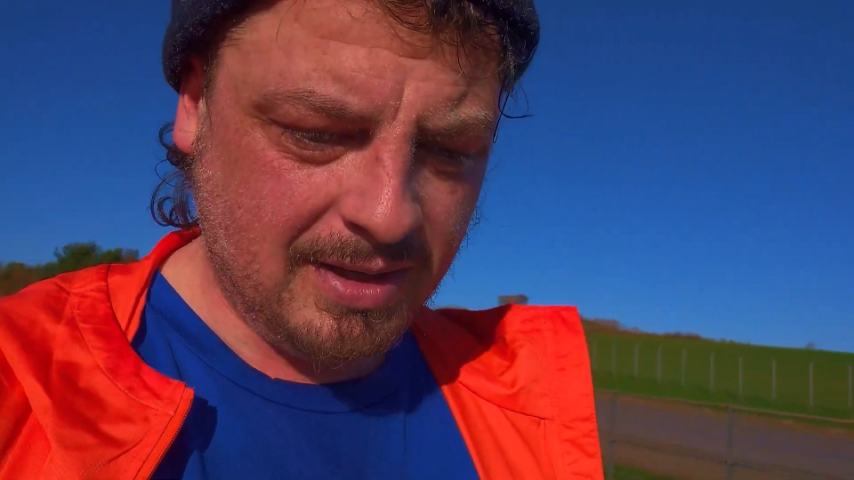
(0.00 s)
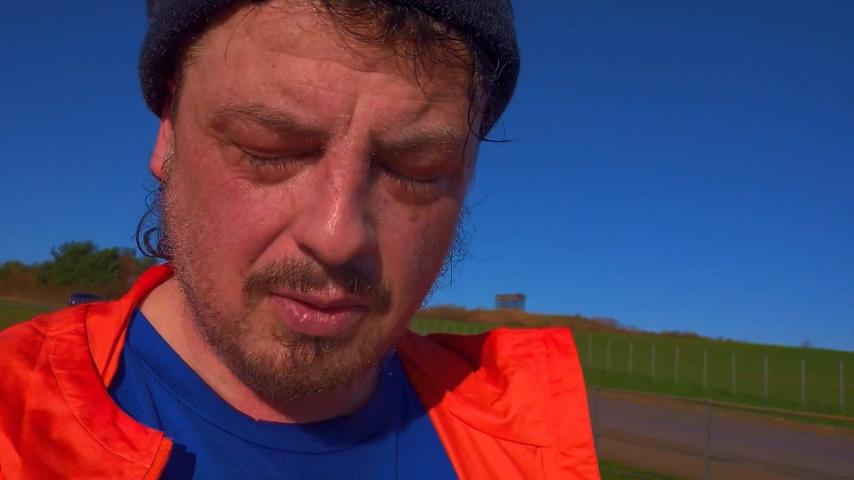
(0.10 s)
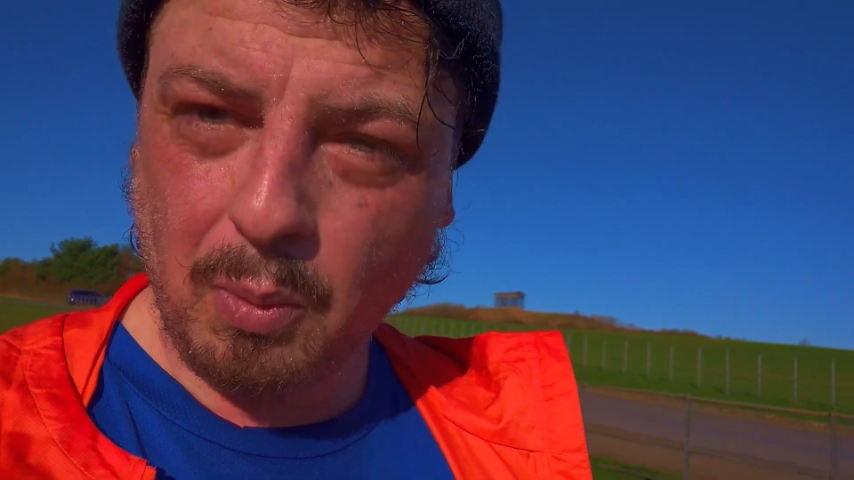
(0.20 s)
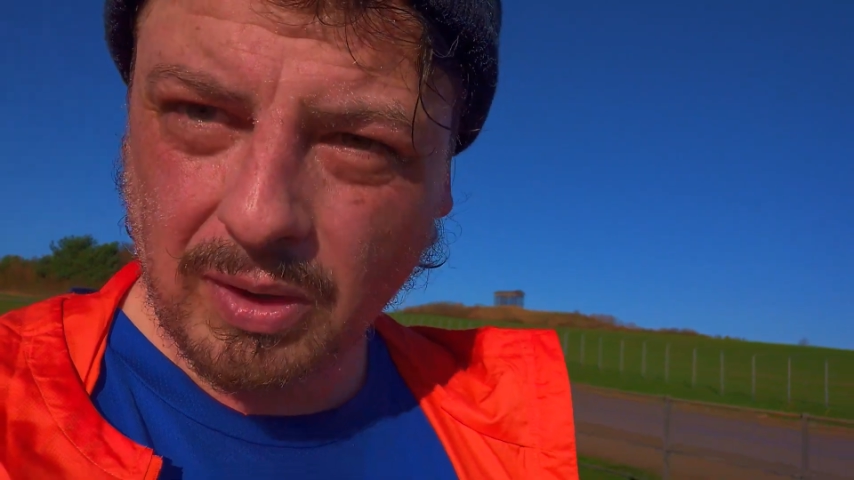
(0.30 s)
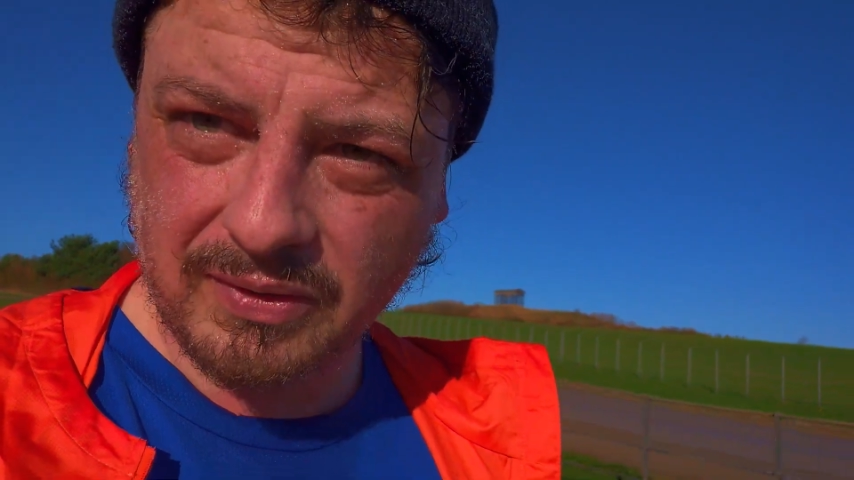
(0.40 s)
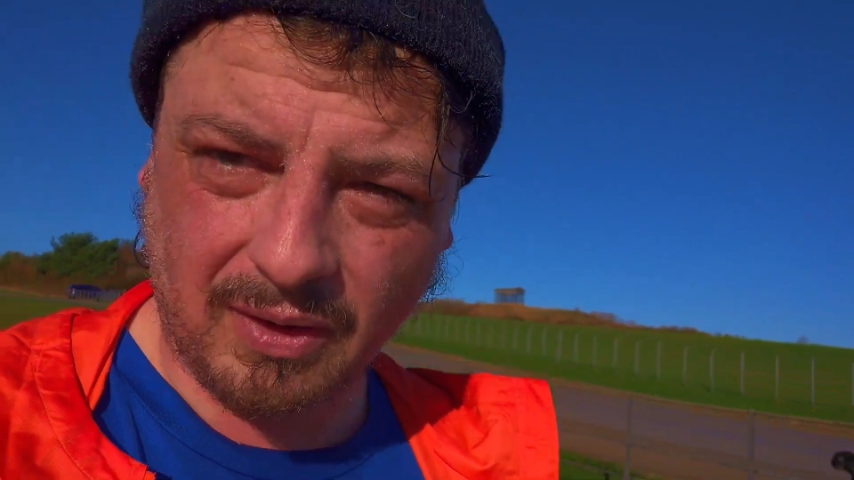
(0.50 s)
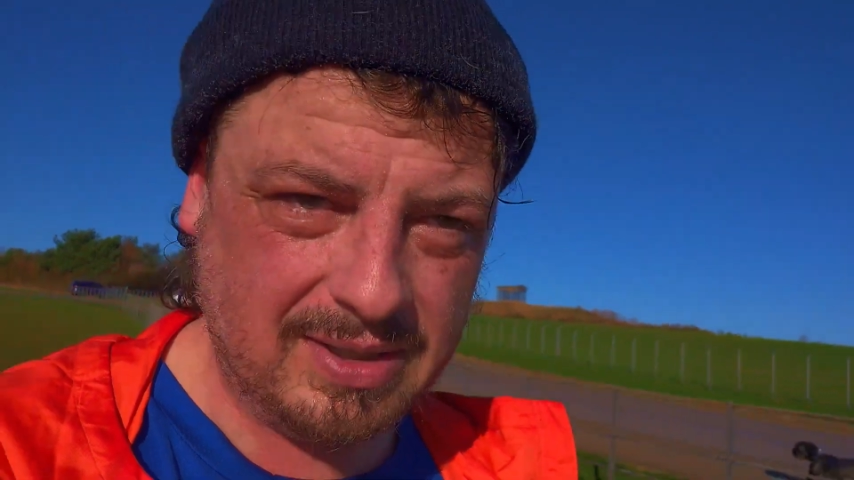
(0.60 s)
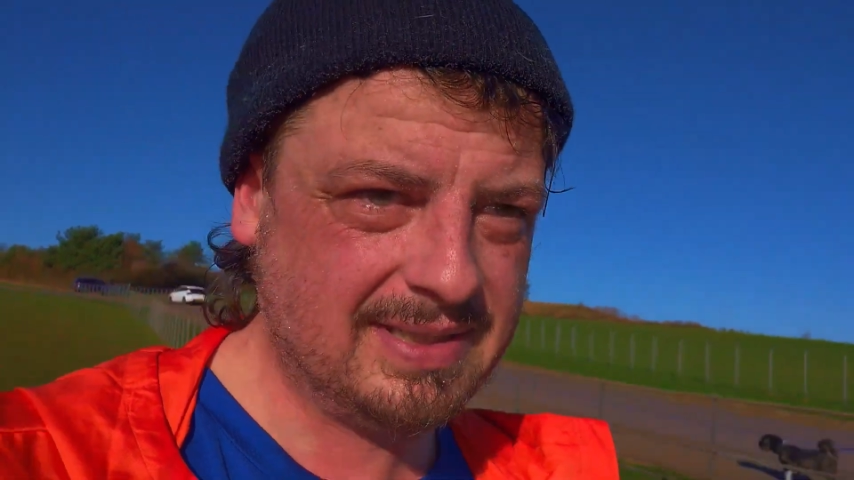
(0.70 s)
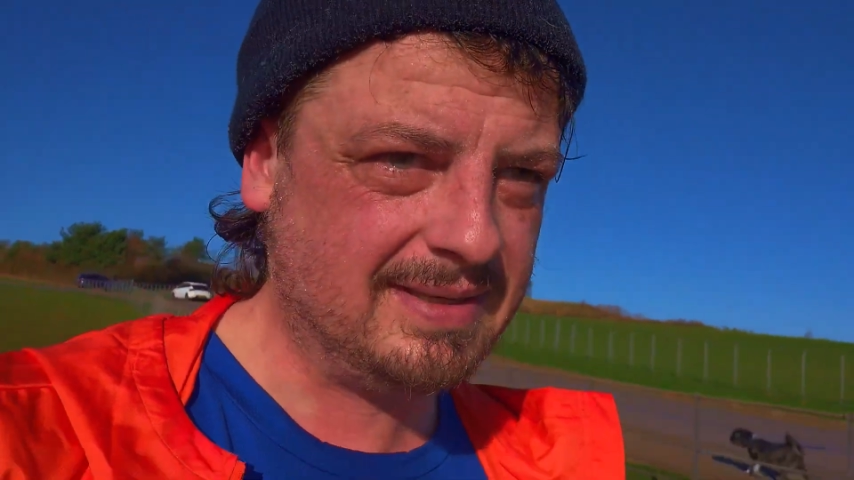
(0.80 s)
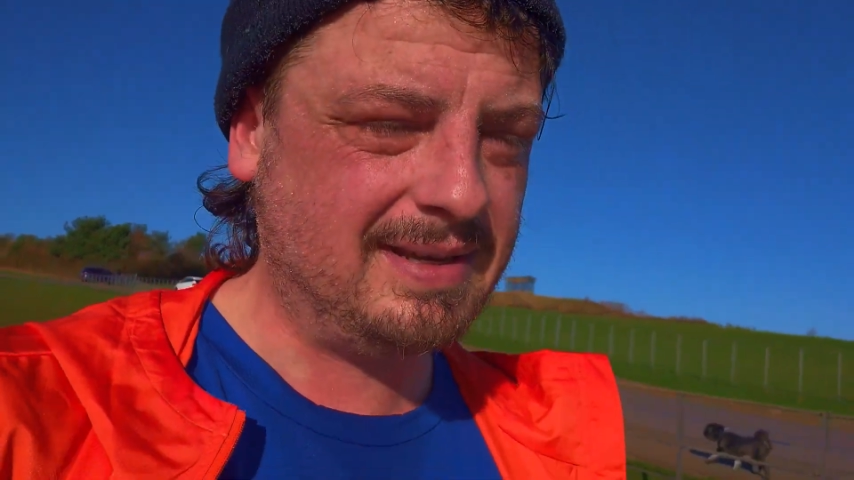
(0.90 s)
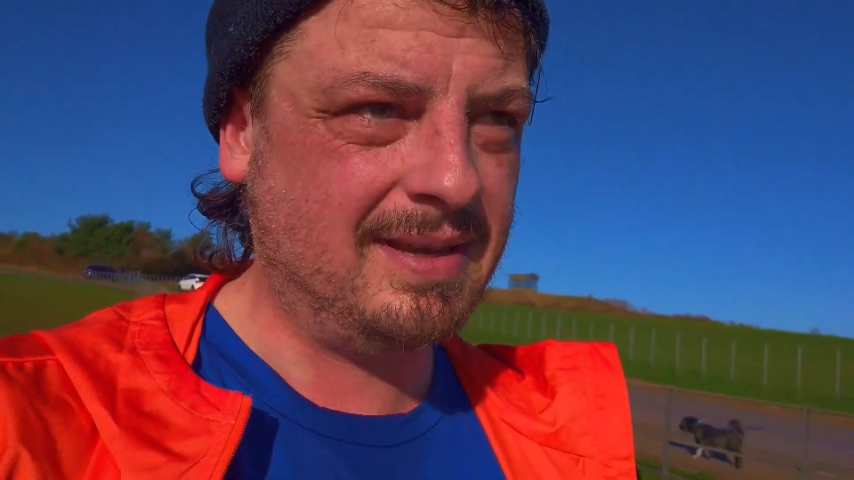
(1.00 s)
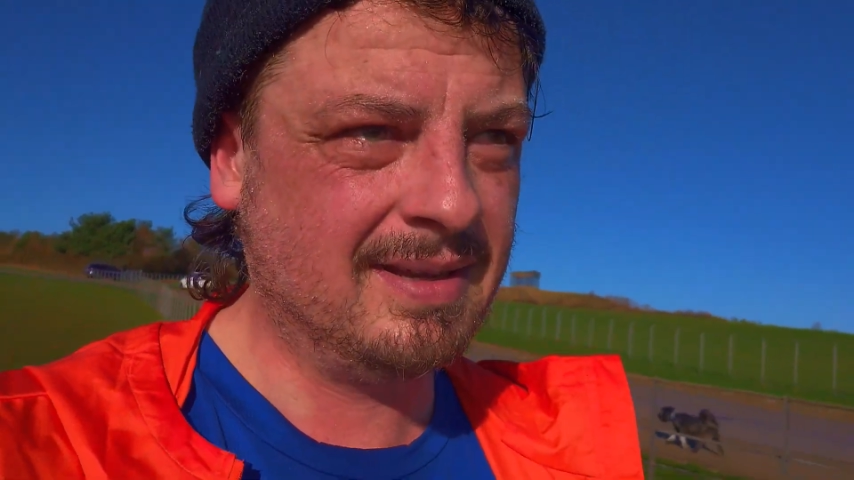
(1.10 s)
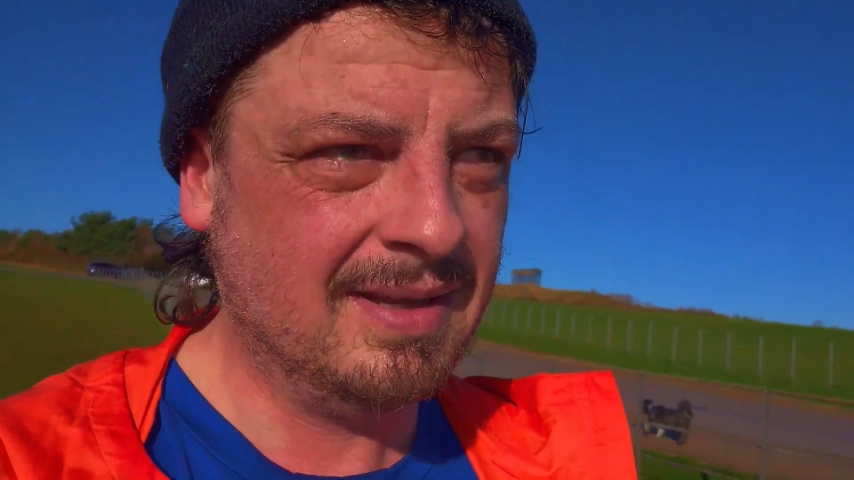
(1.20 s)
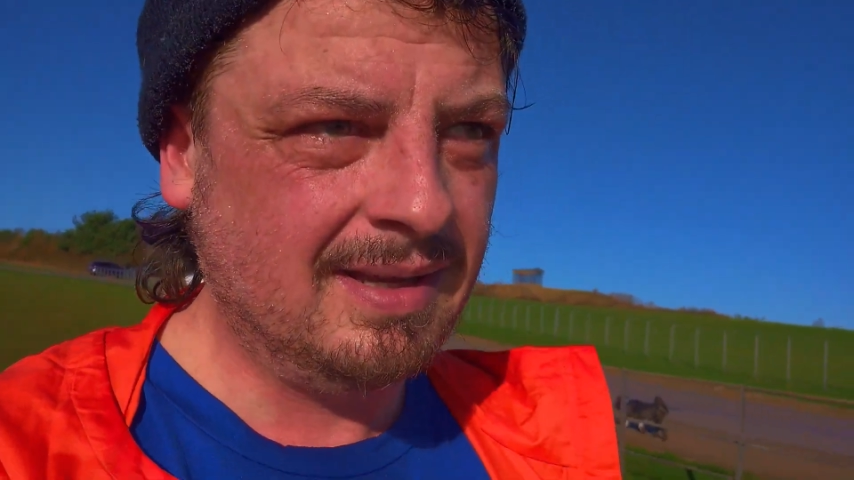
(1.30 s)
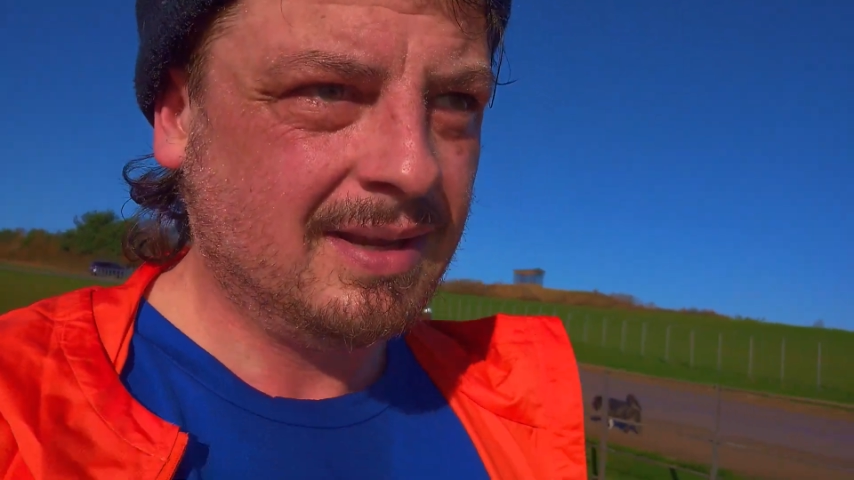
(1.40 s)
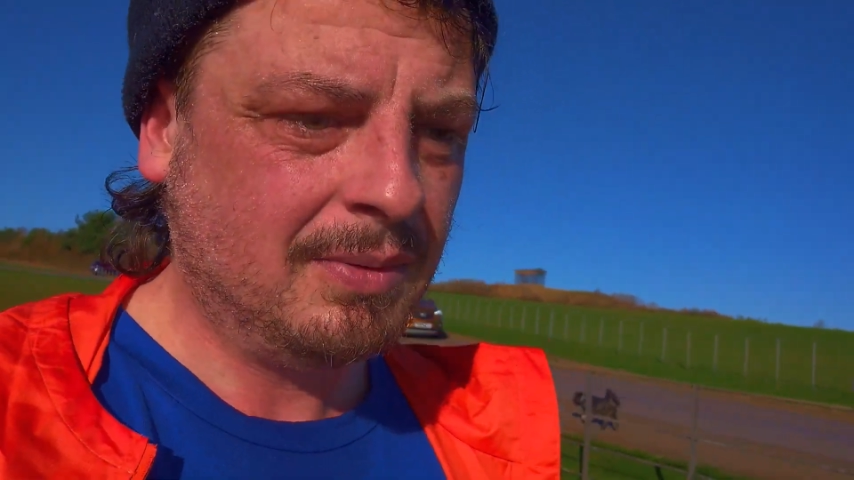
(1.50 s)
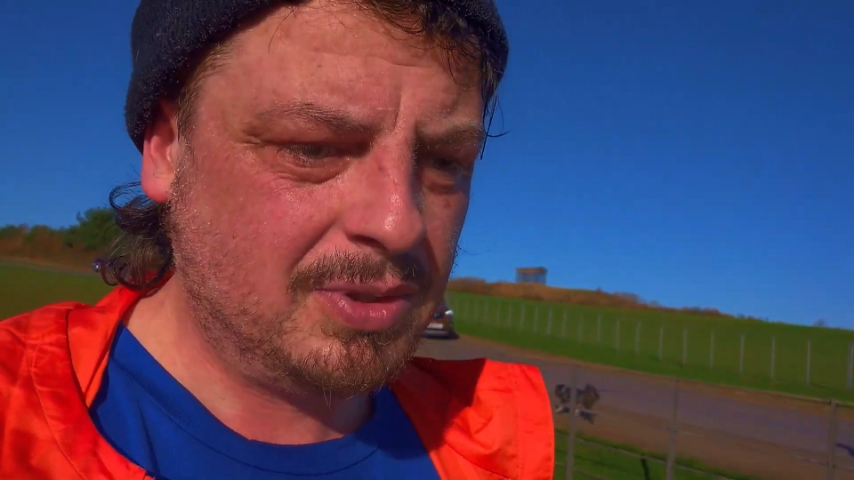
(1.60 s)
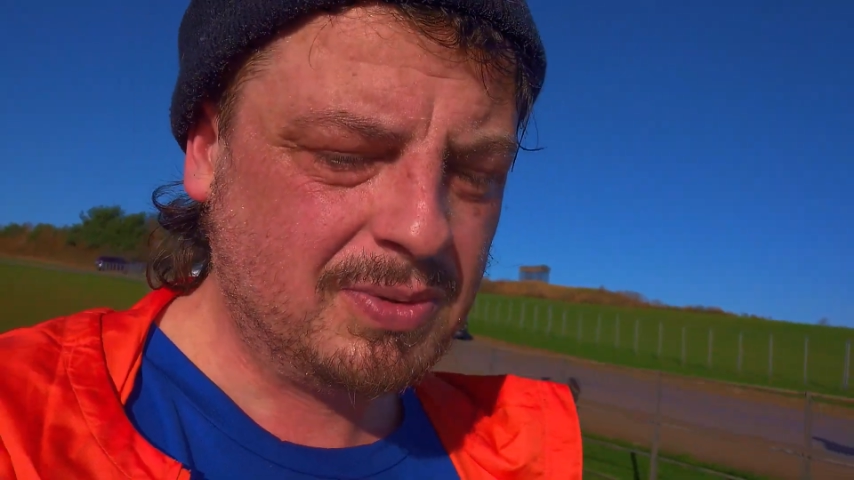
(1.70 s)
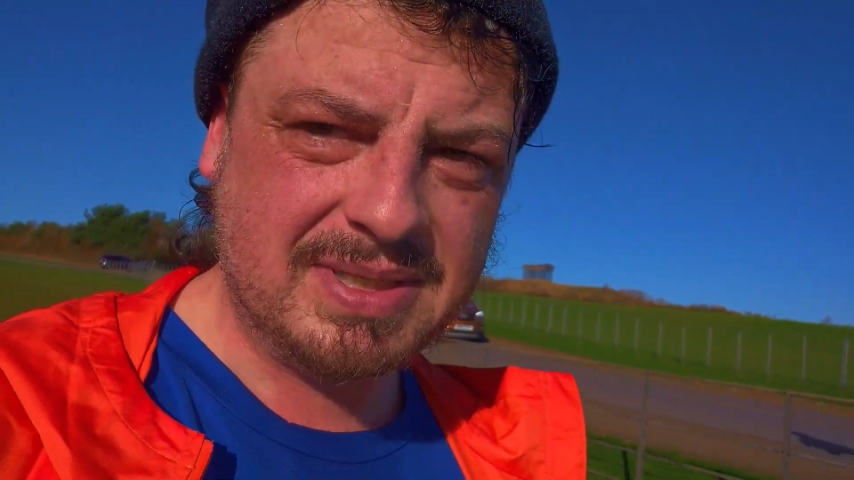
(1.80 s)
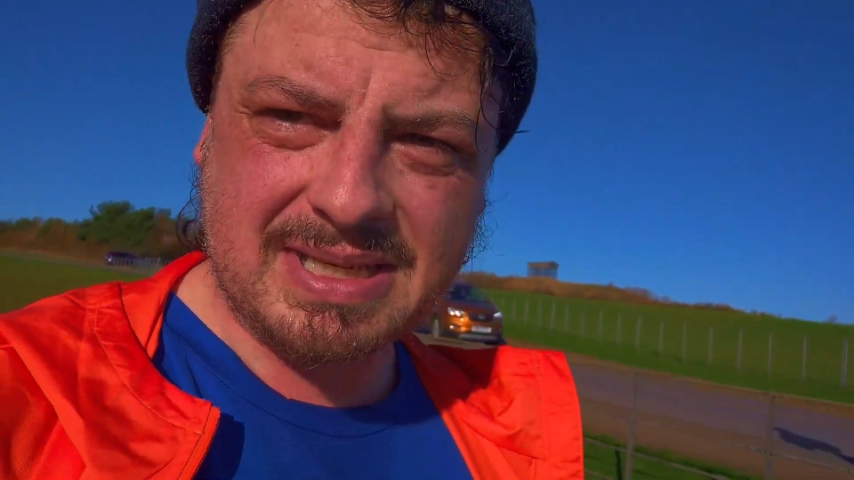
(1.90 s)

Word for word: It was icy, which